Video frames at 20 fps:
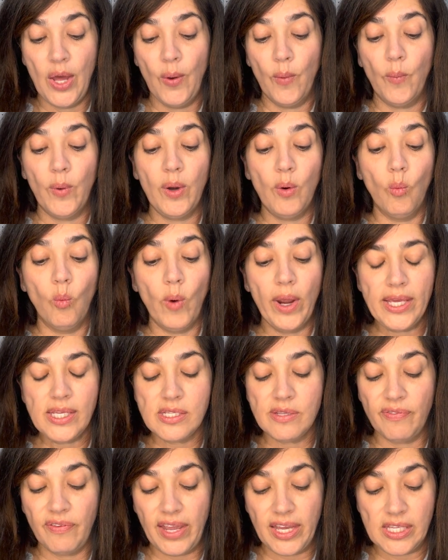with
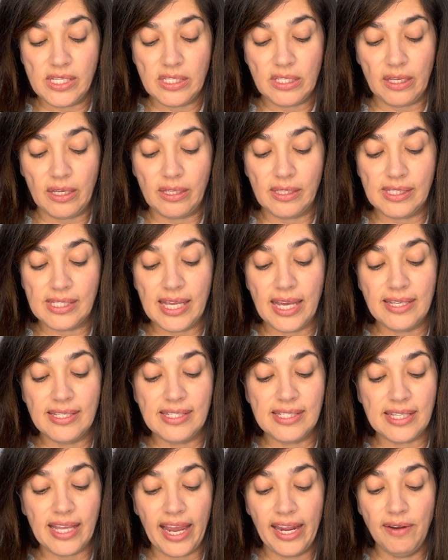waist facings,
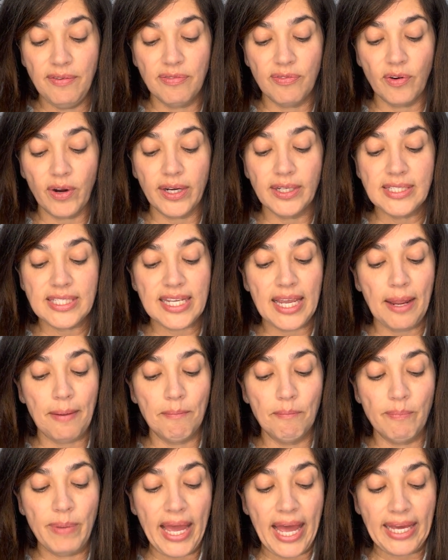side front
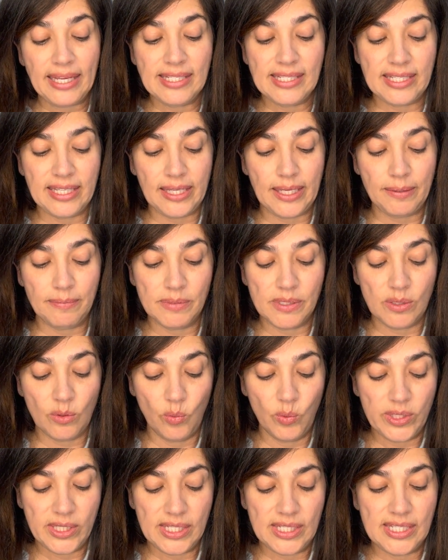and back seams
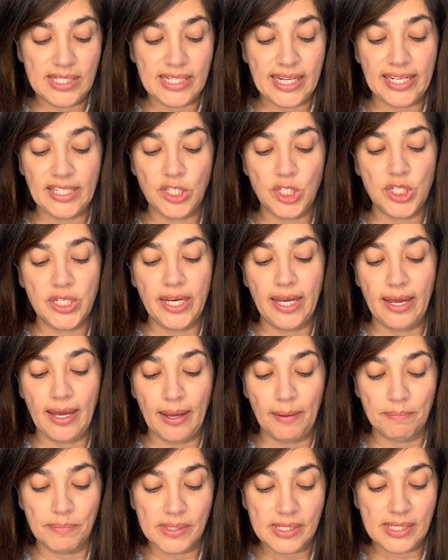with stitched
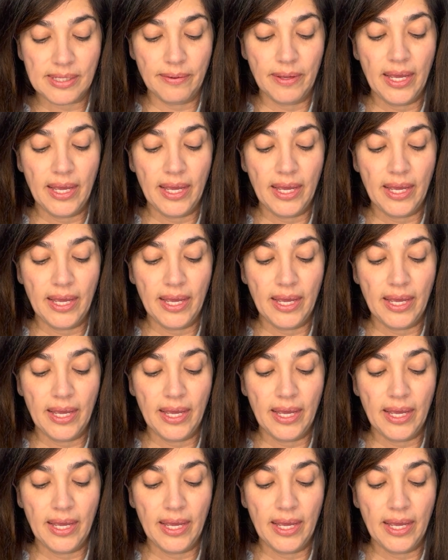hems.